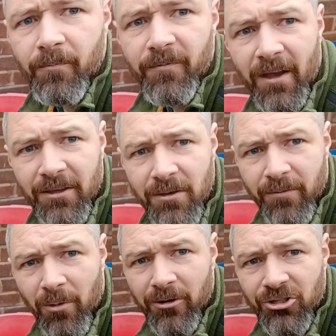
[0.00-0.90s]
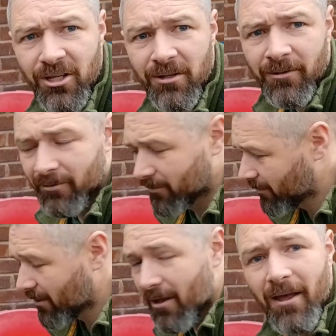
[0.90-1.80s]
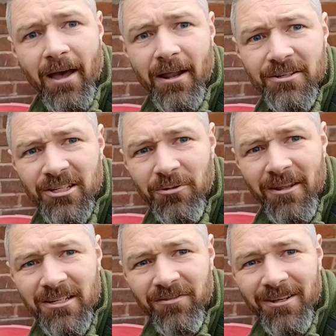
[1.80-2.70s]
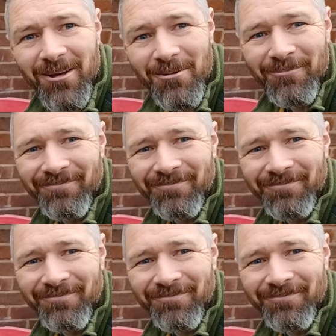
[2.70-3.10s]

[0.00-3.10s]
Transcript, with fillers: thank you for watching, and I'll see you in the next video.